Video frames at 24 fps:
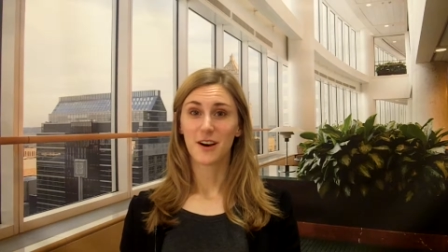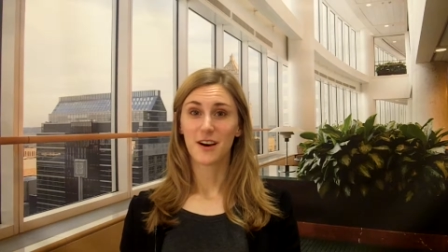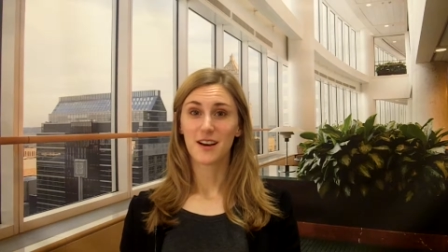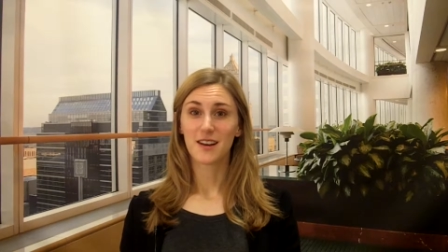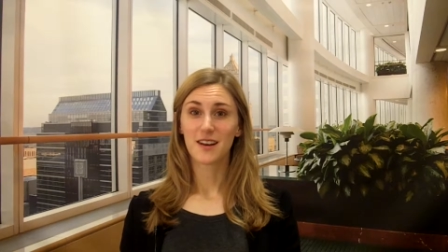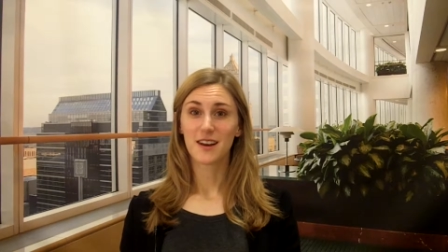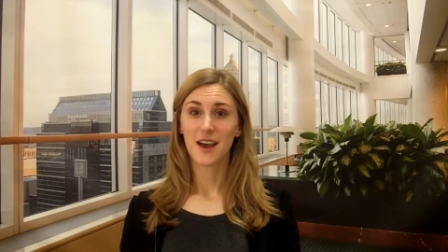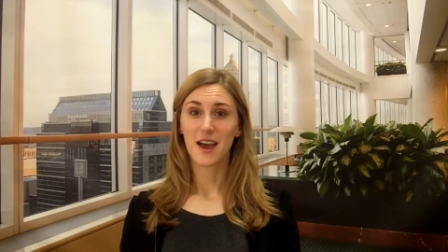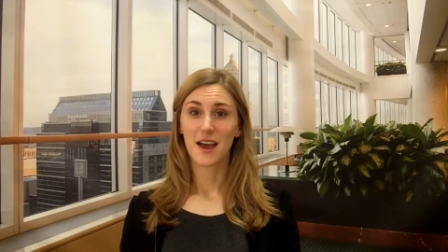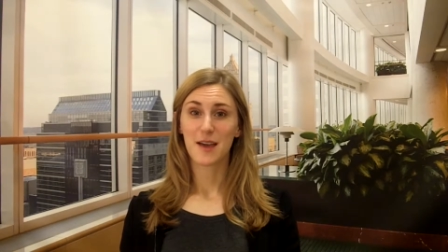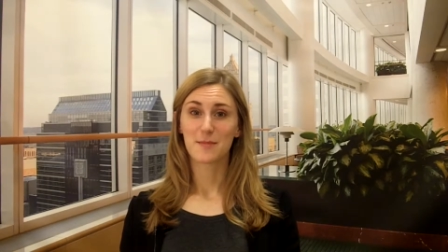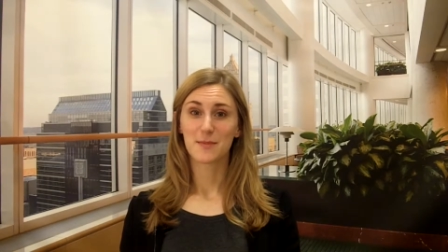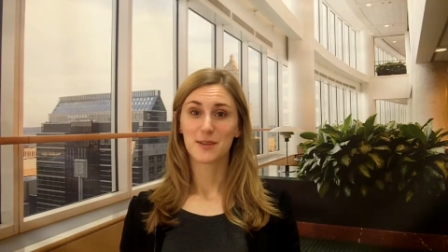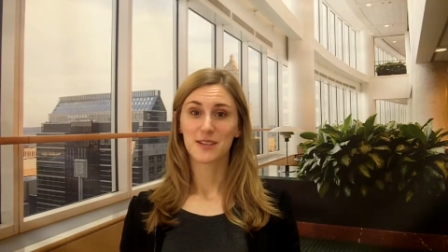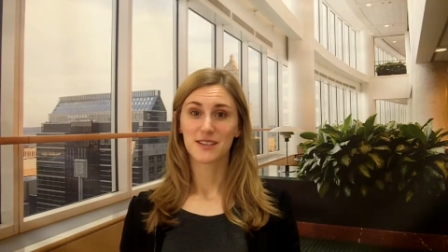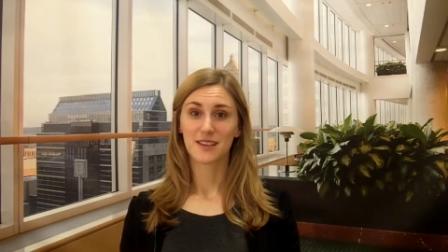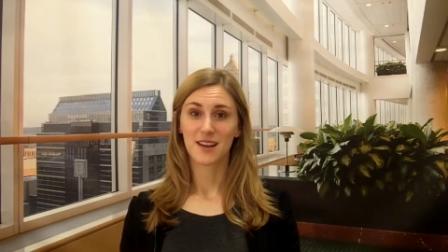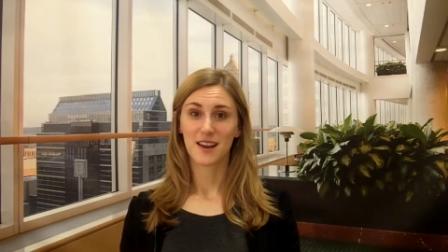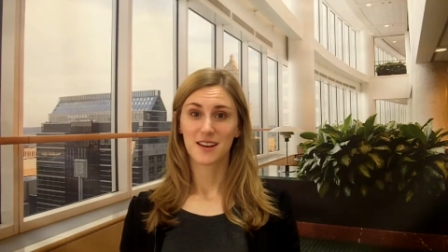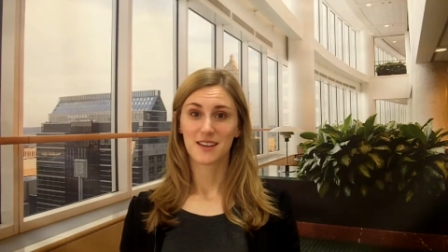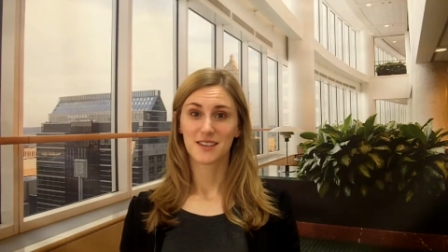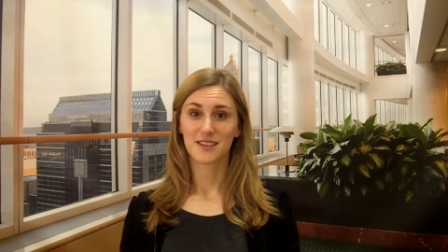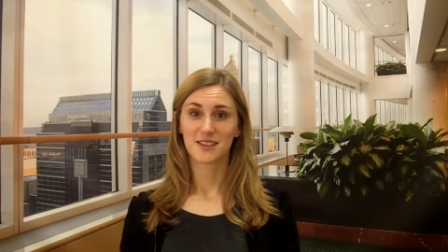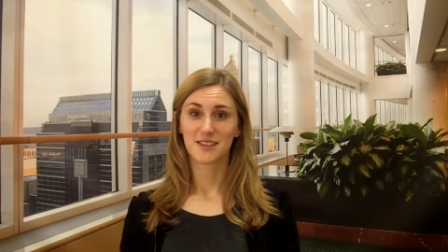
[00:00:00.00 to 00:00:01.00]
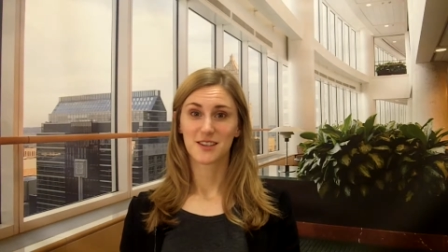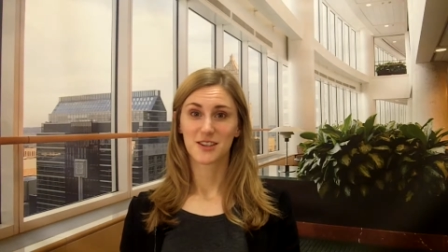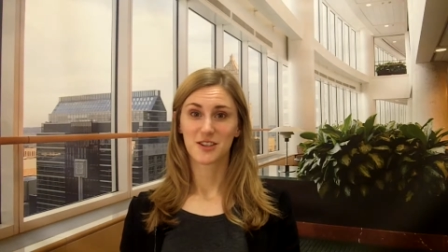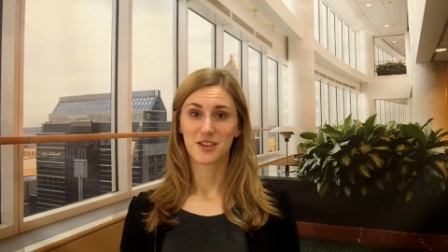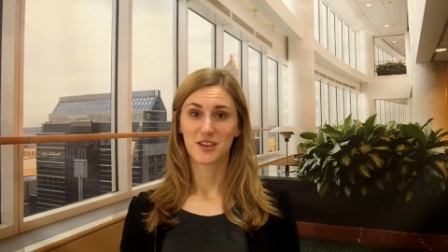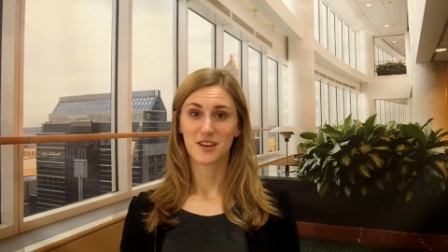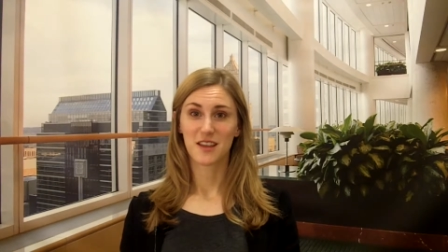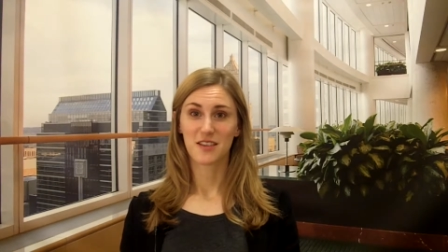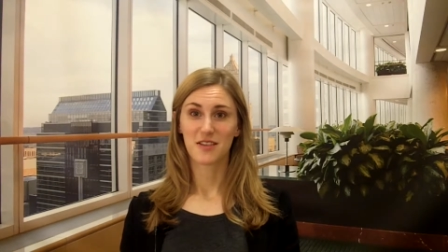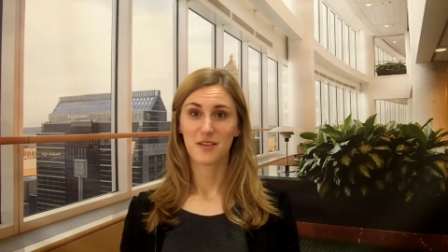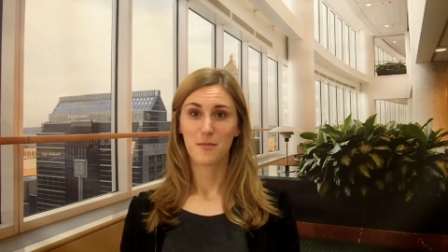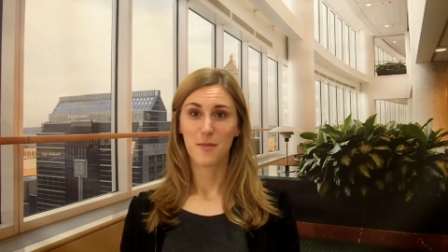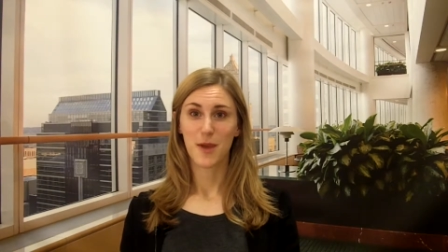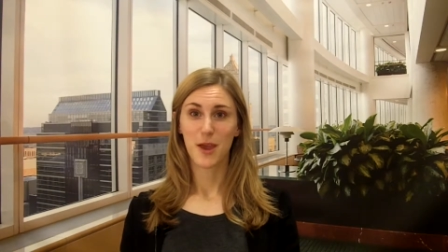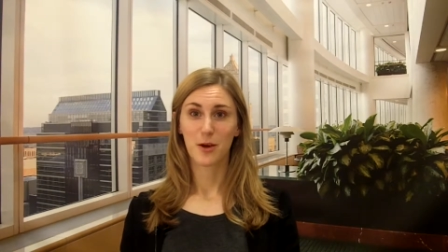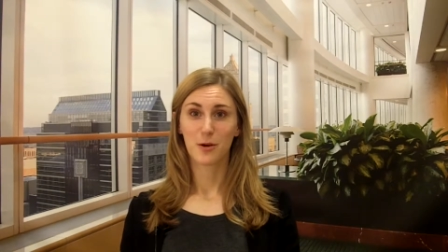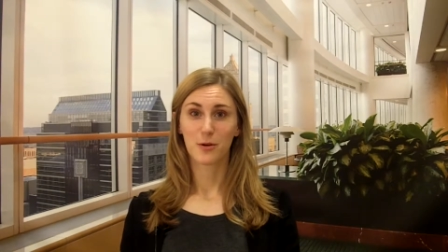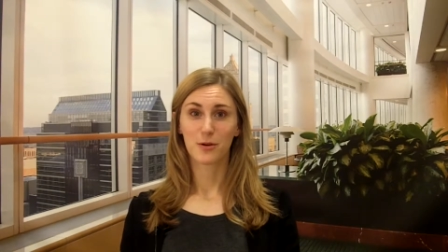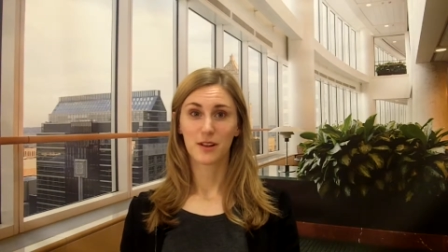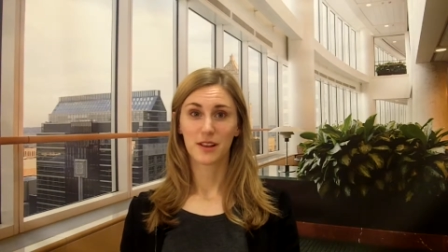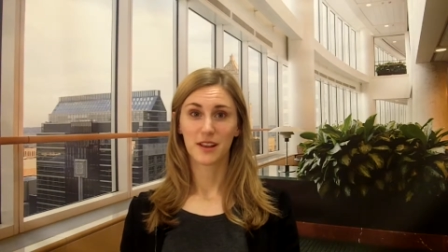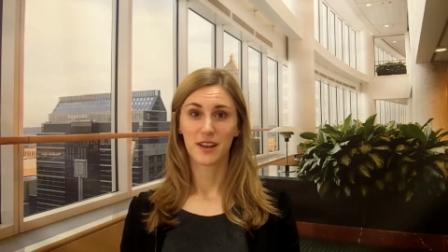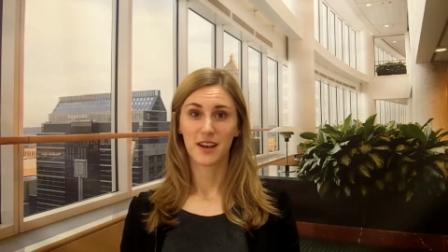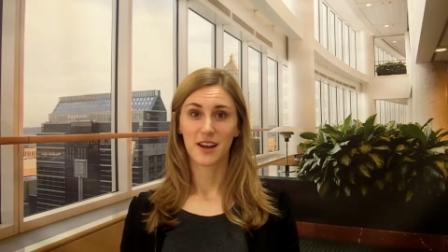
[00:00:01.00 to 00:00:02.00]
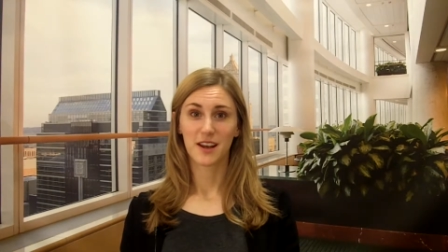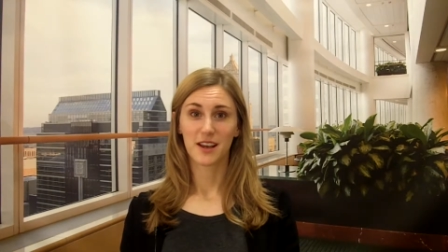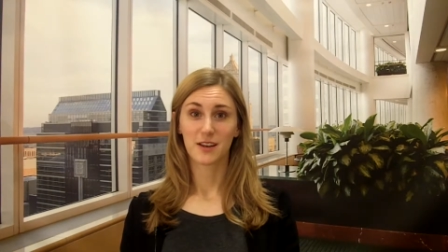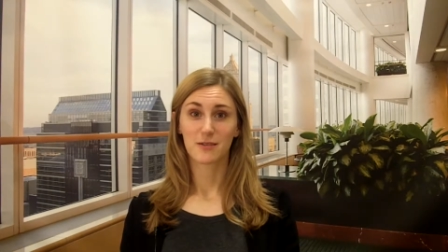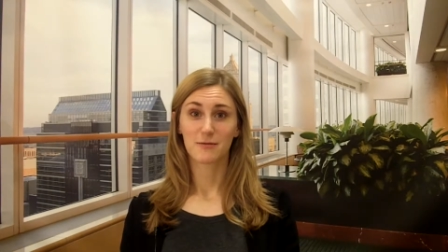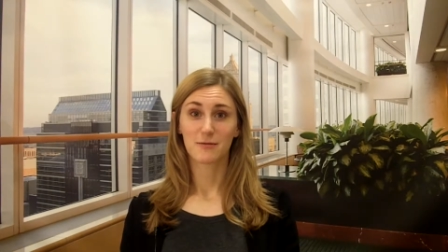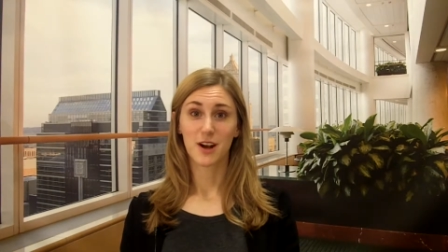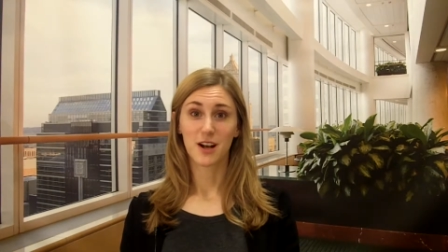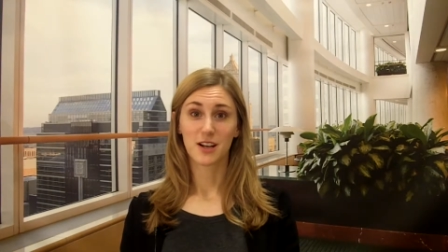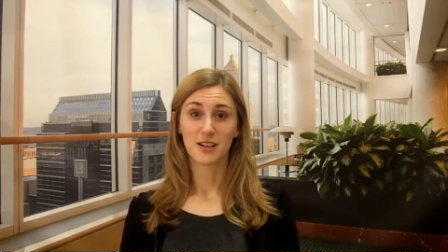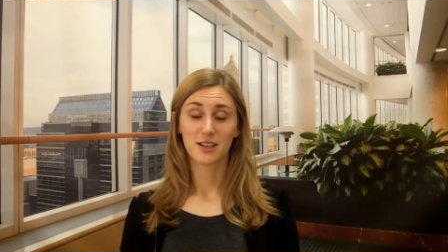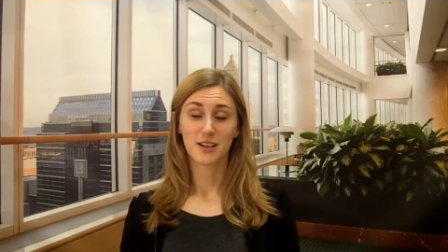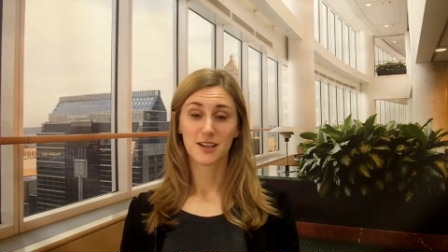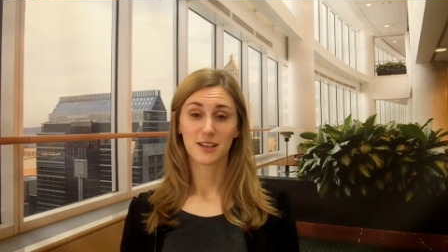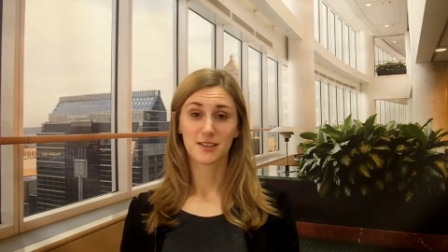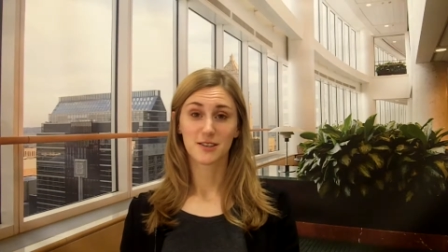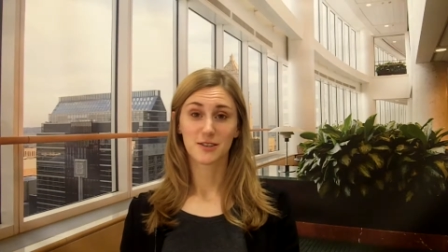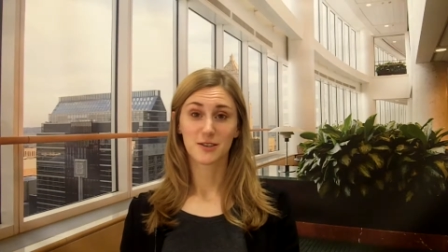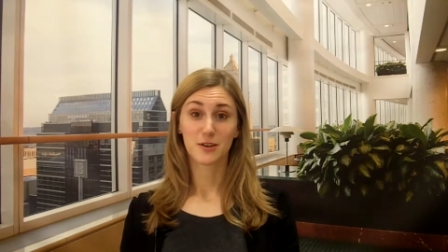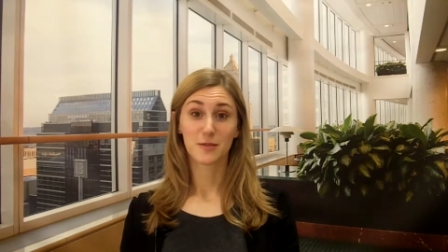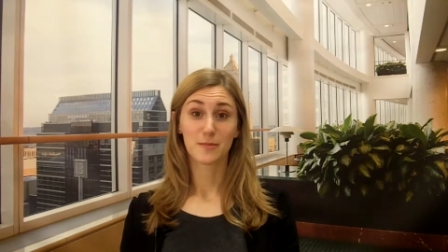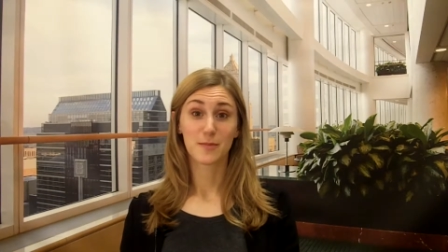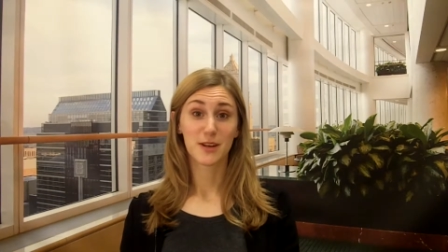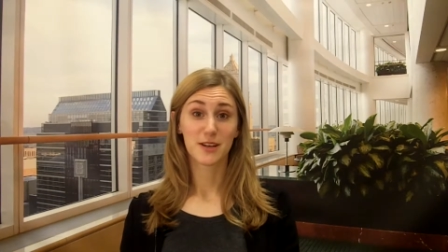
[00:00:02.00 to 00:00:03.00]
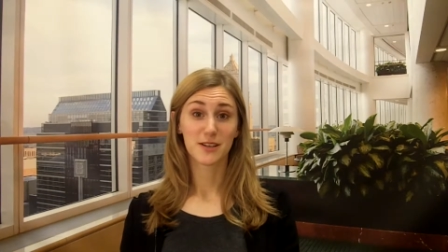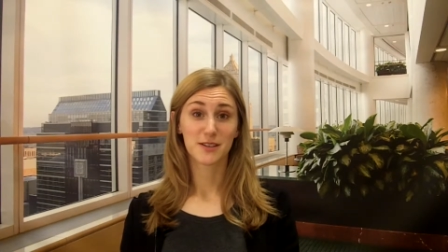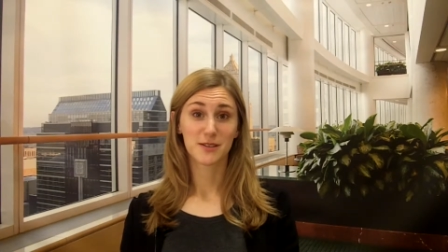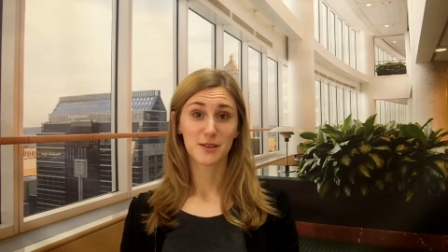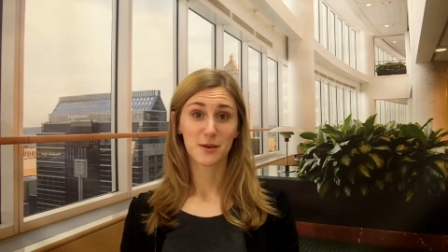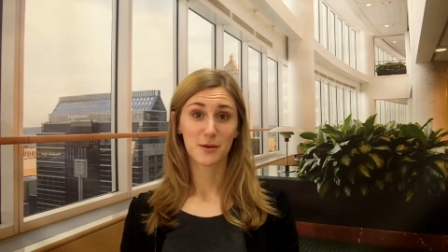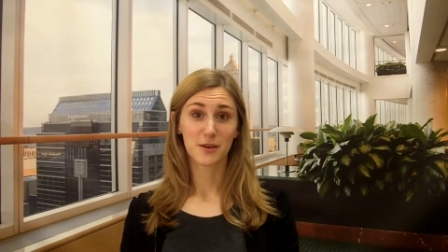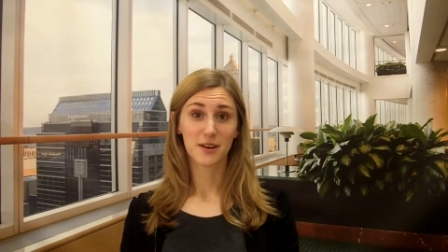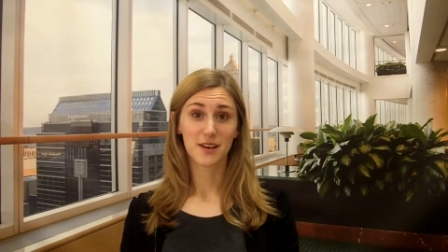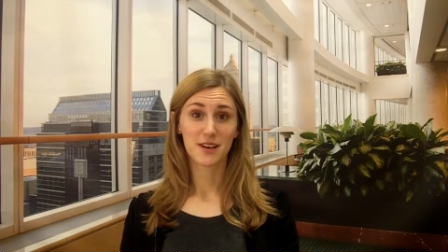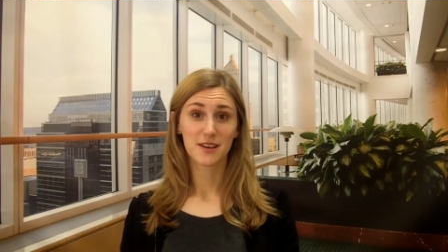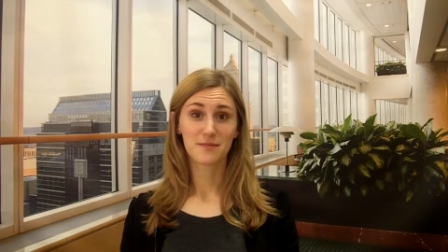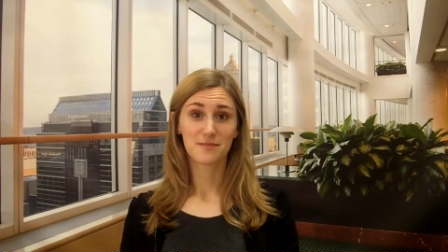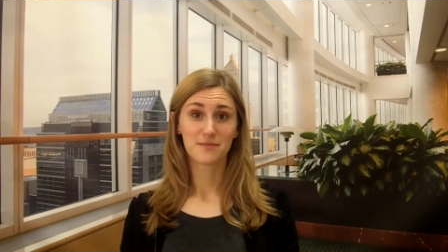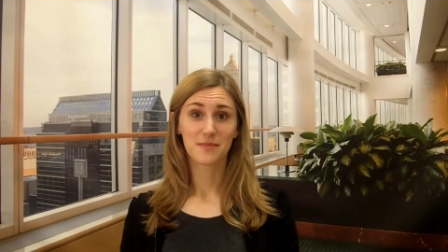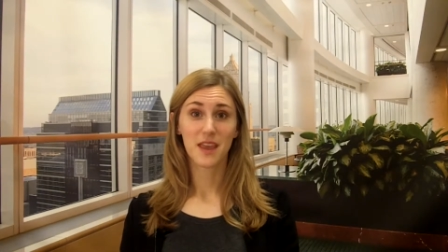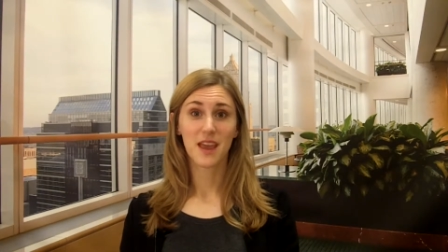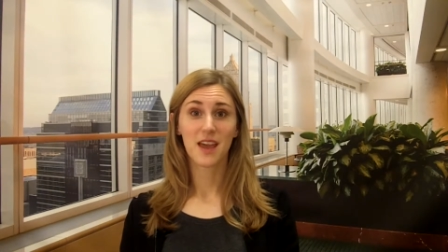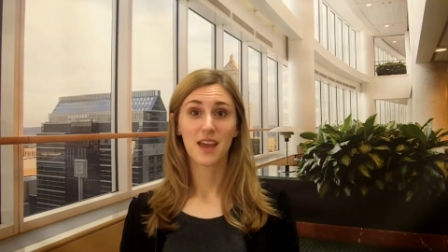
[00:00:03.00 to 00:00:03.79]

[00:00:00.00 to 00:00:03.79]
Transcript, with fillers: Vaughan. I'm a statistician at the Mayo Clinic in Rochester, Minnesota,